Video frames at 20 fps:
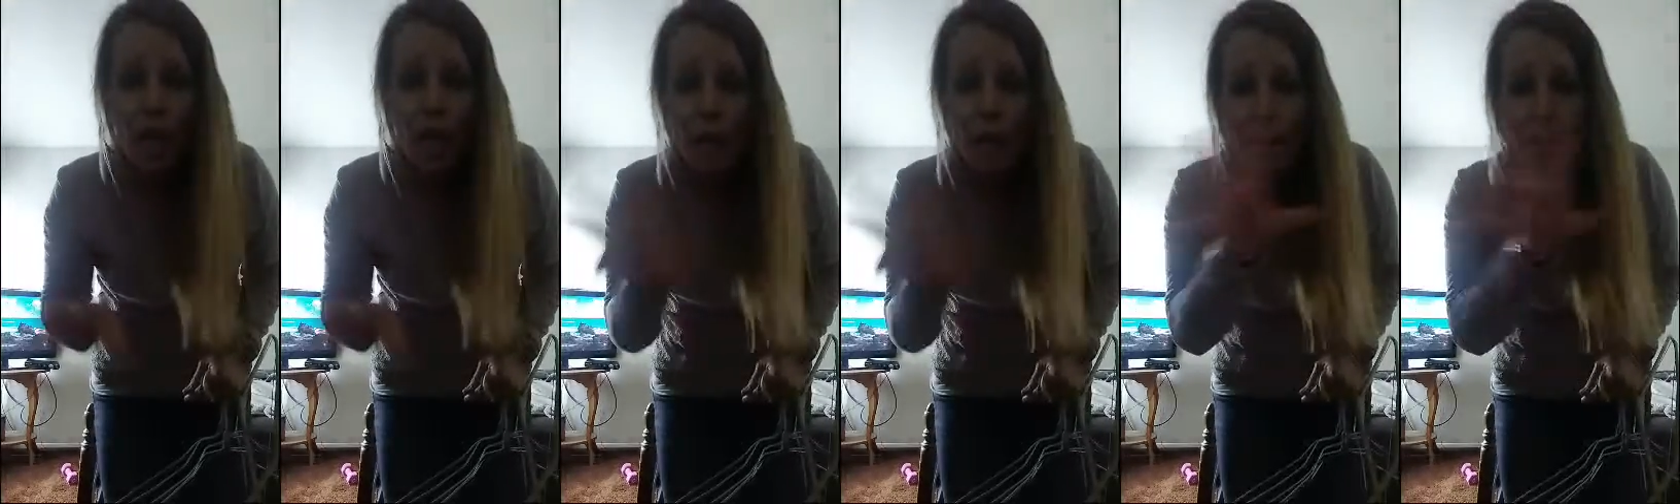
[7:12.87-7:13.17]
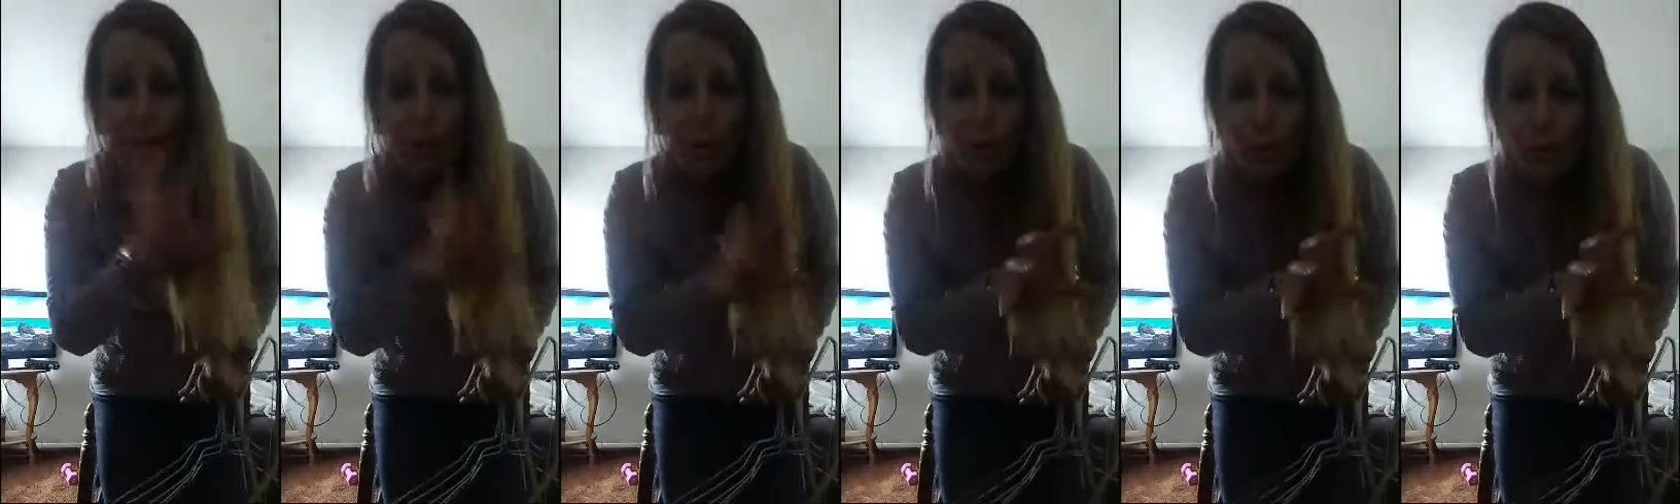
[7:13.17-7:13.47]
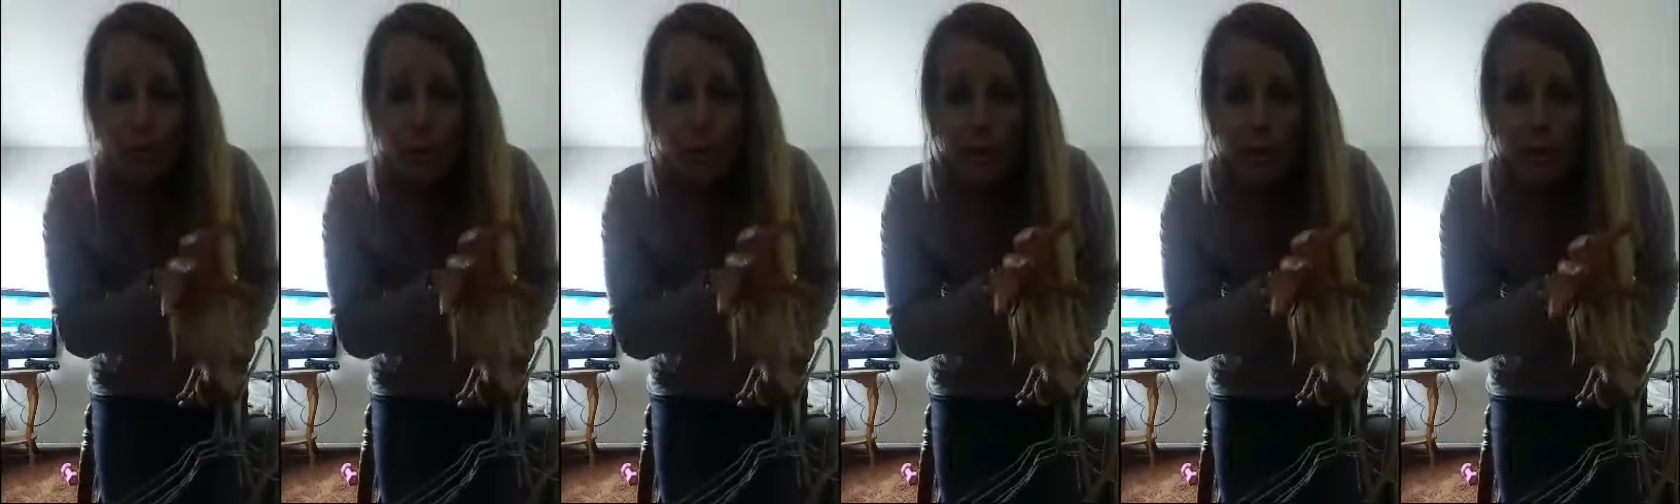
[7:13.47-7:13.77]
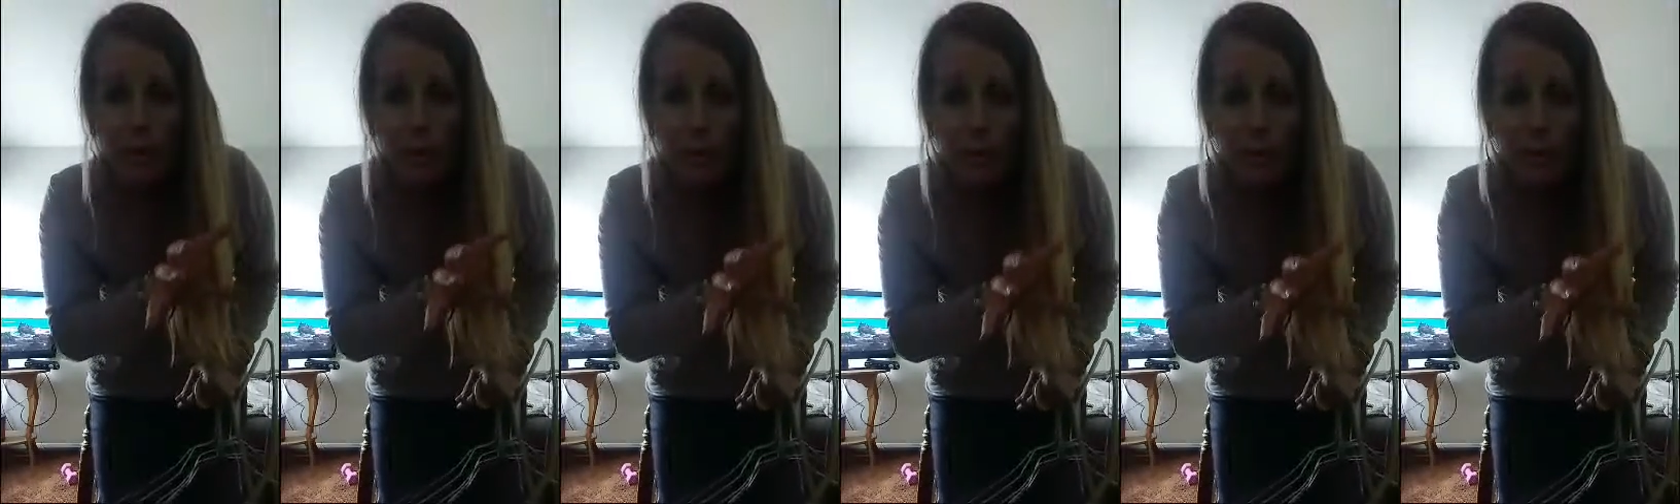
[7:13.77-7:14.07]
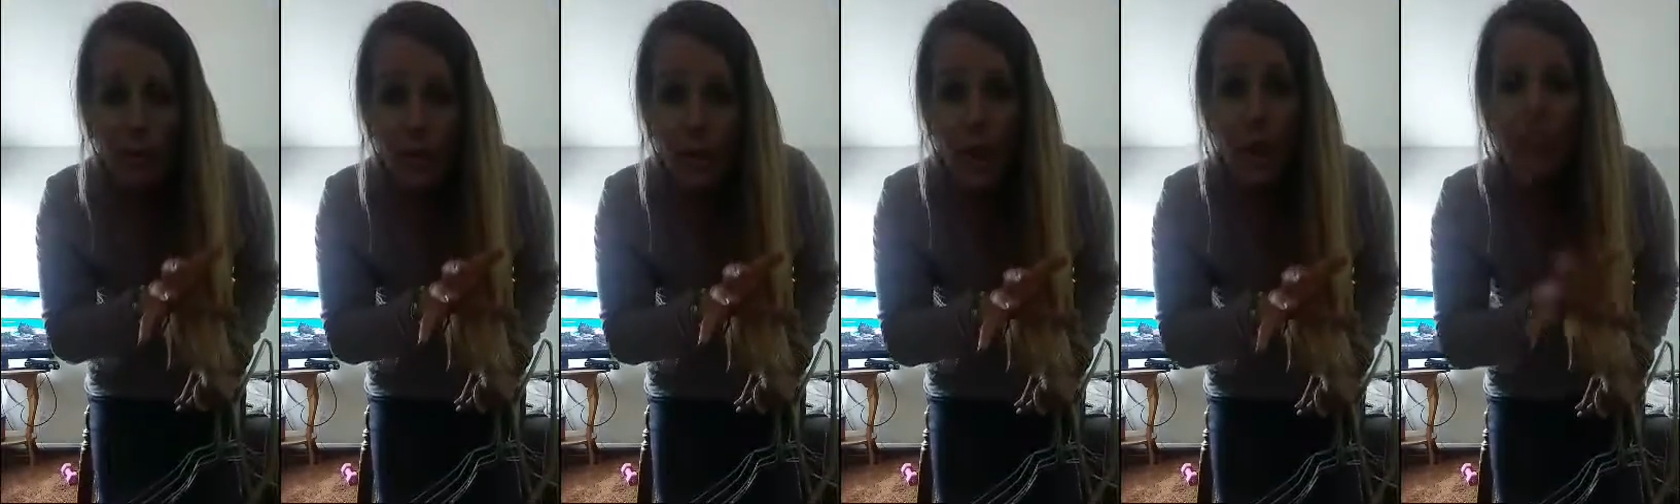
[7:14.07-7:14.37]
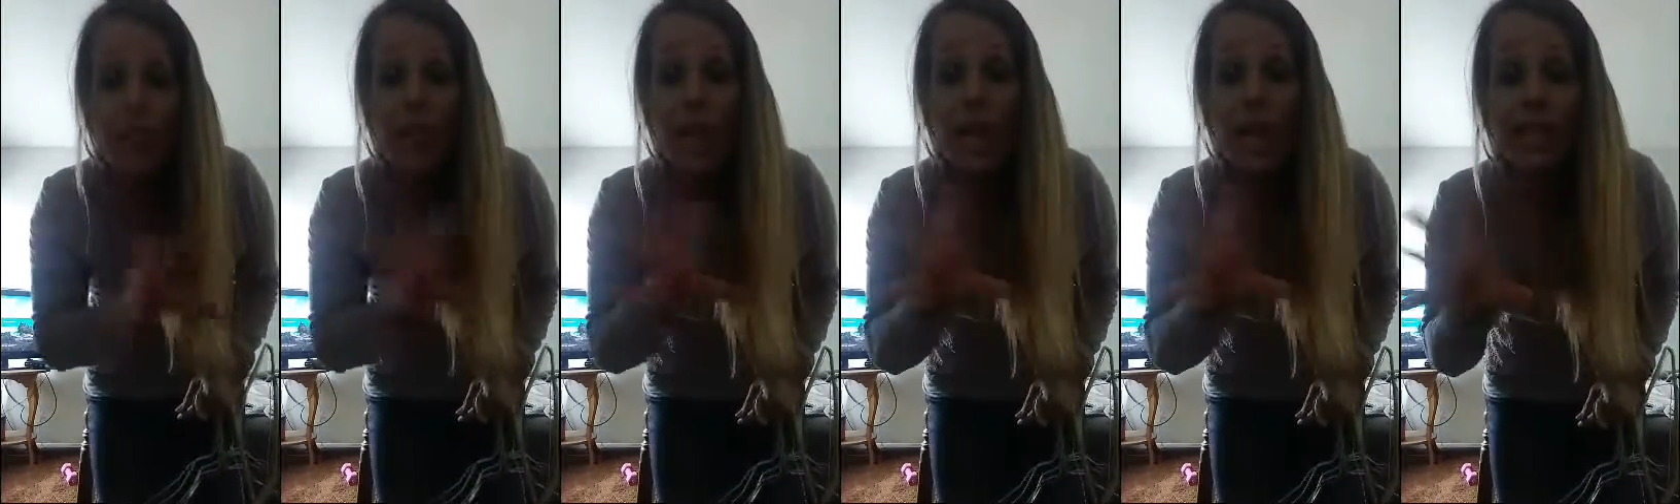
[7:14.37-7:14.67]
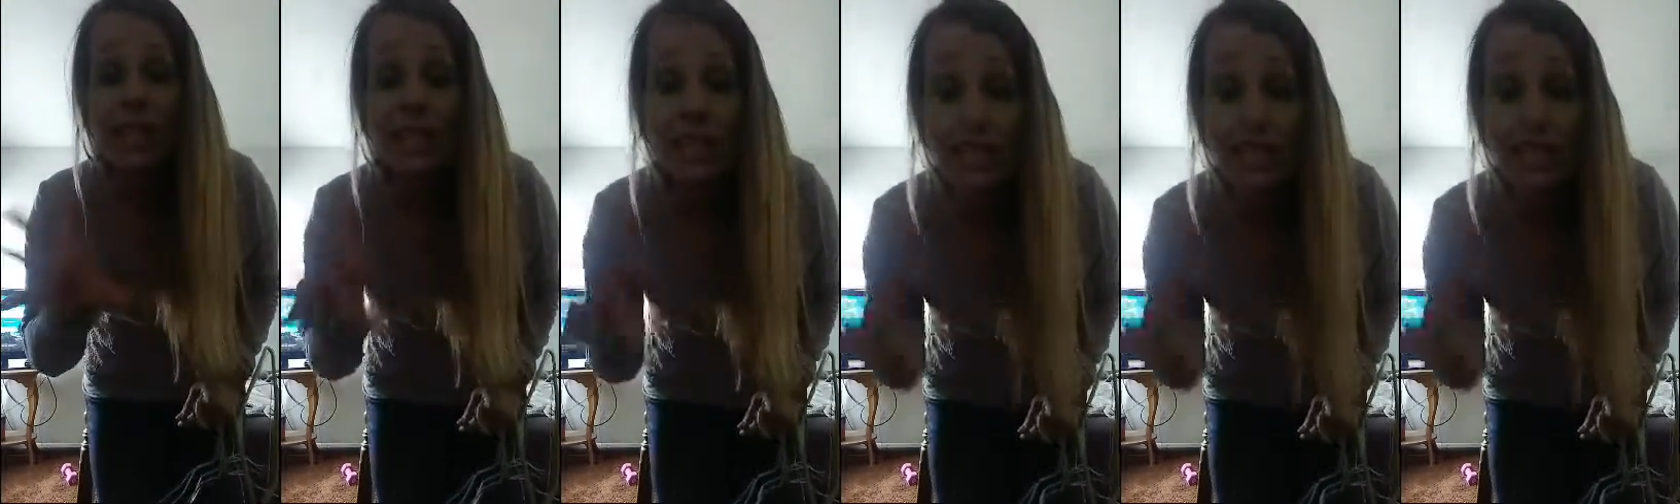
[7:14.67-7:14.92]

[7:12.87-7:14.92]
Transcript: all back over. I'm glad that